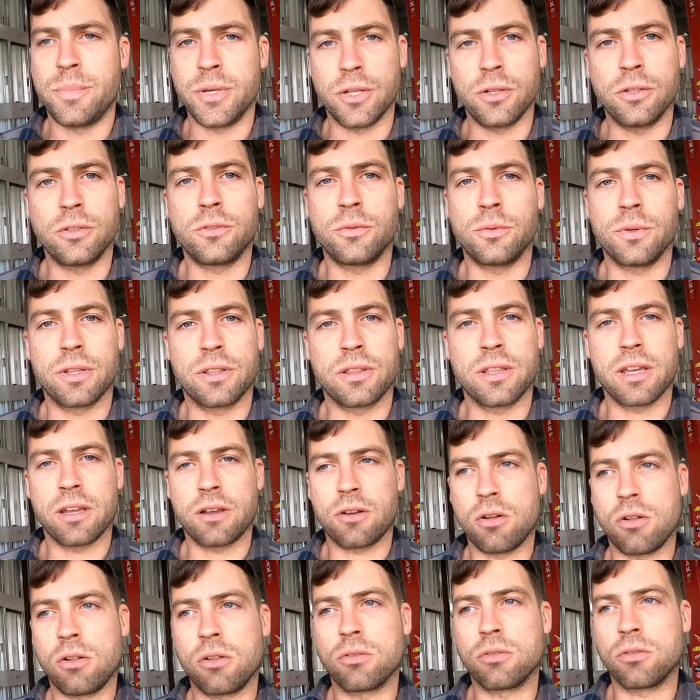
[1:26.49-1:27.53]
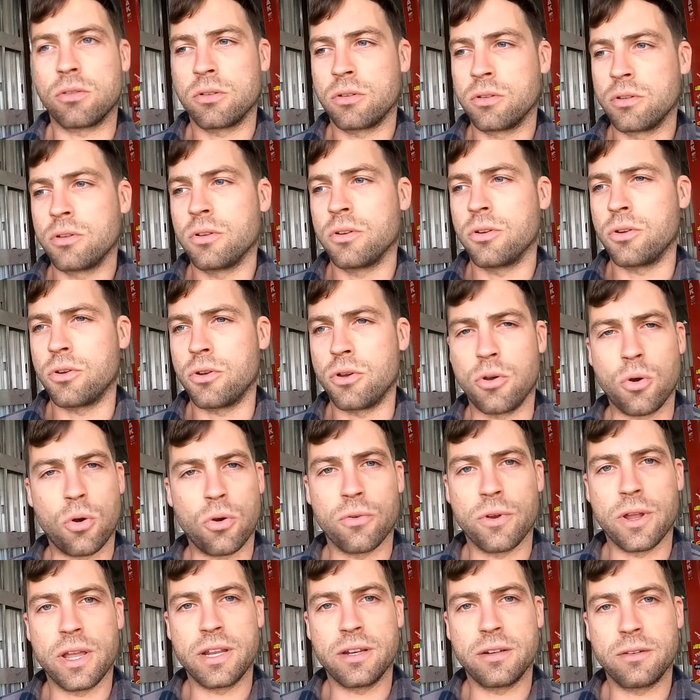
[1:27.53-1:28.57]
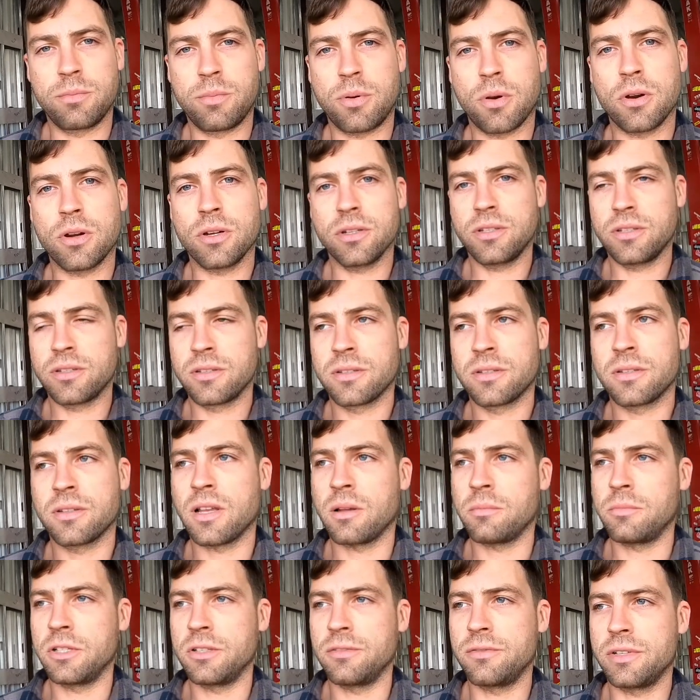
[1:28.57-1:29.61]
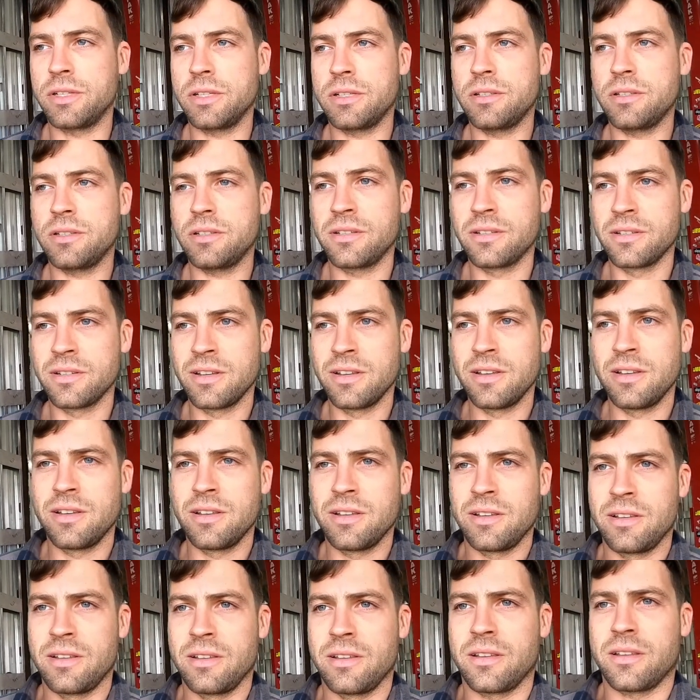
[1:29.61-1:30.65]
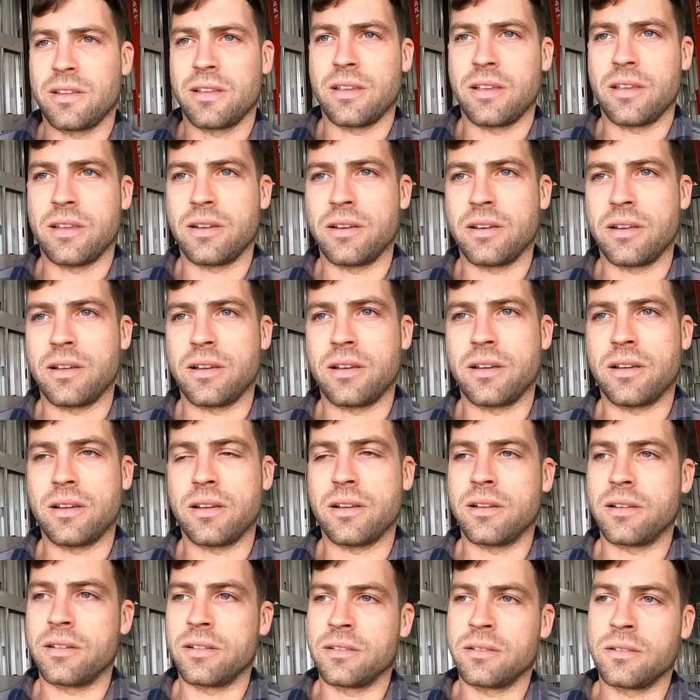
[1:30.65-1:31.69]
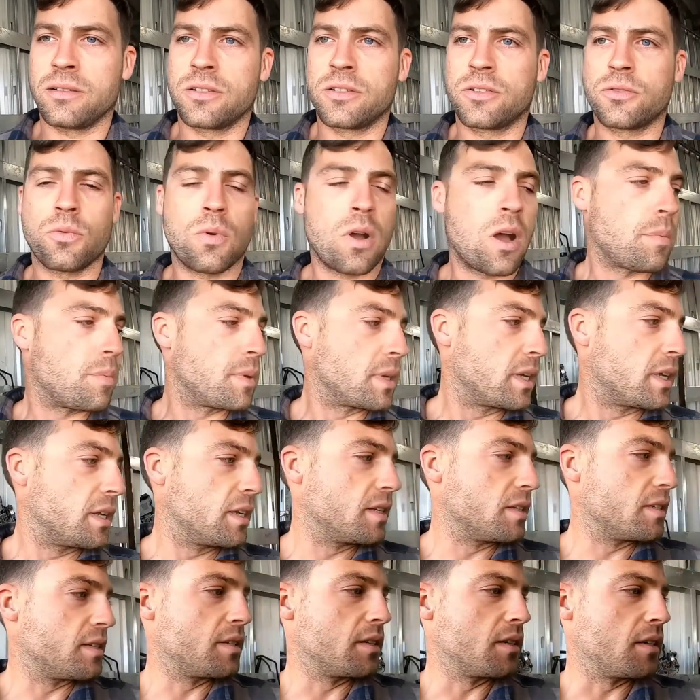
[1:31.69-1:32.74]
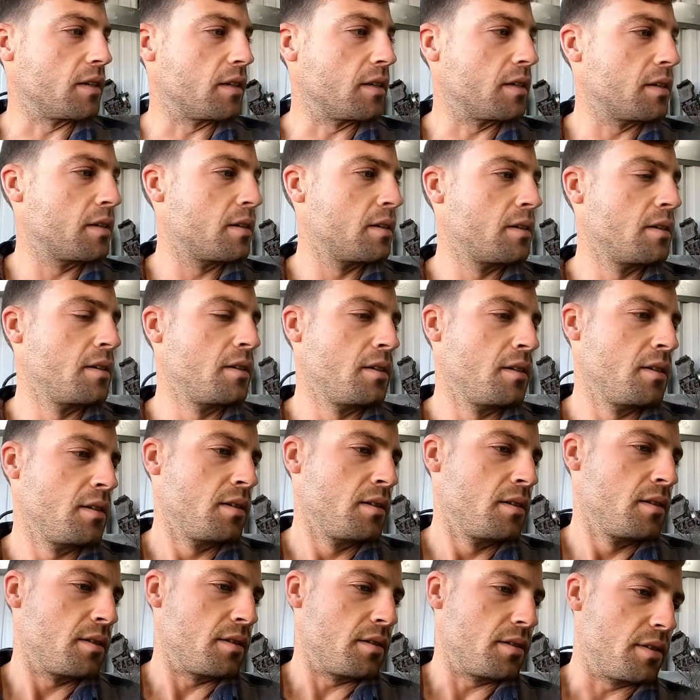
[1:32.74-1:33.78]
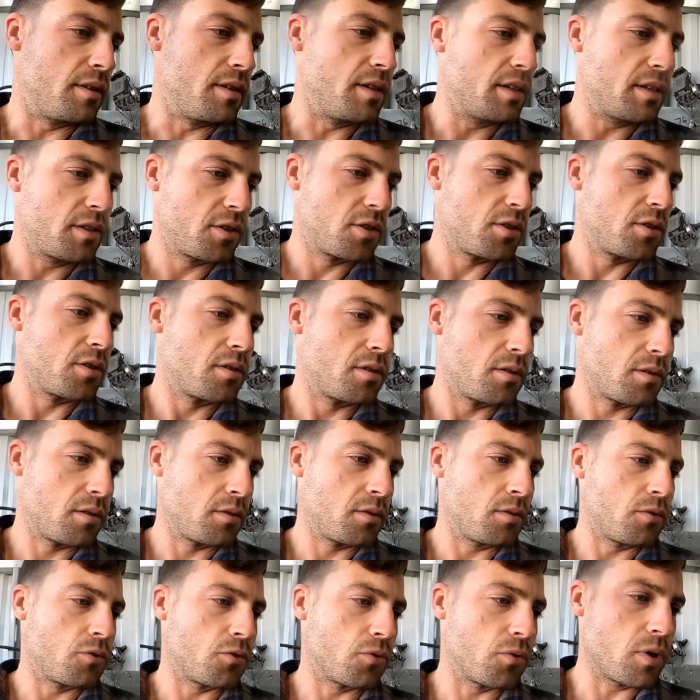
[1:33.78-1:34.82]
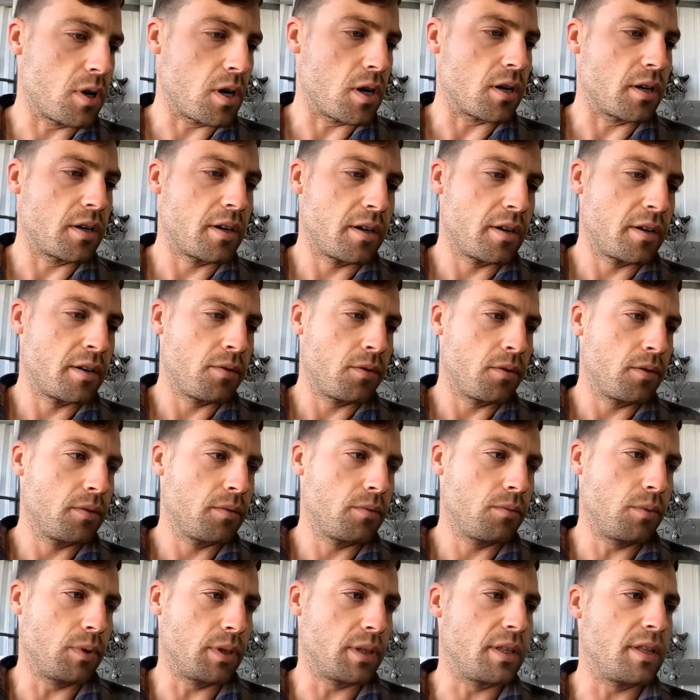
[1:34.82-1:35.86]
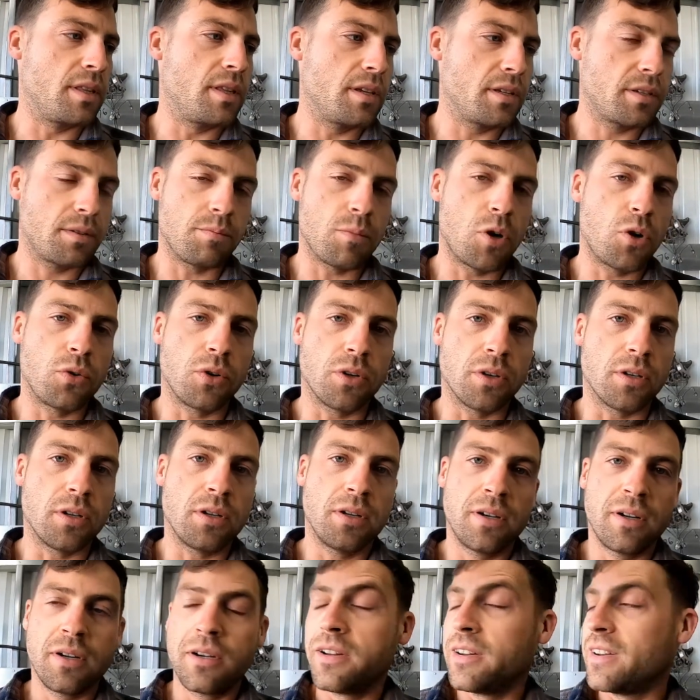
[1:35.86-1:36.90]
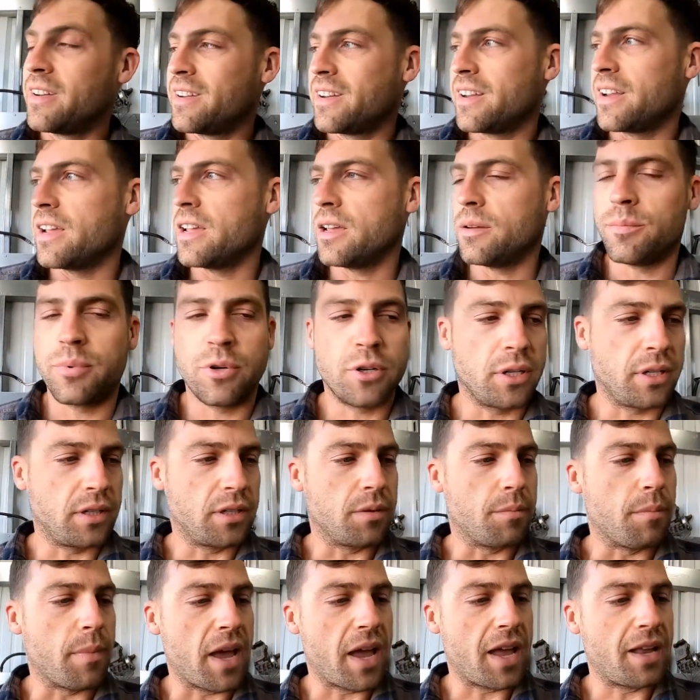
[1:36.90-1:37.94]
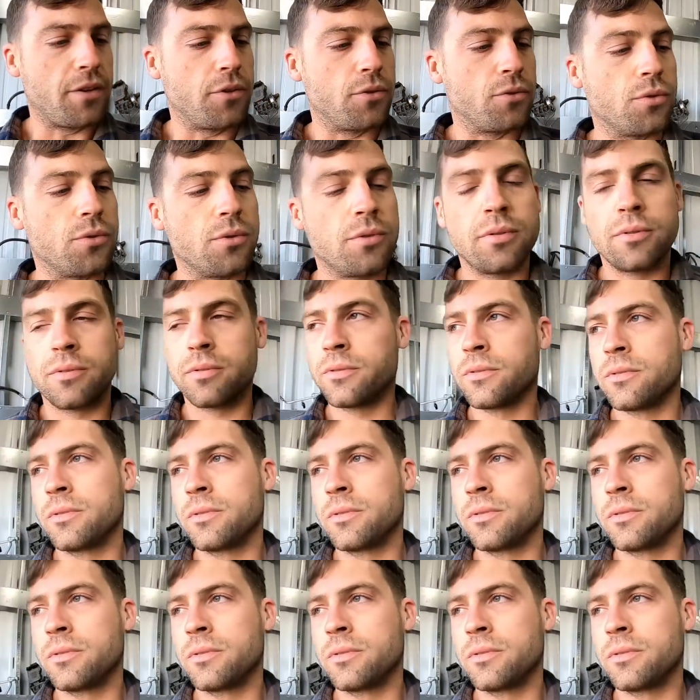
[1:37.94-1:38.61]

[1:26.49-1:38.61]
built with like all Goerend parts, I believe it is, and uh, swapping it into this truck with this motor and putting the manual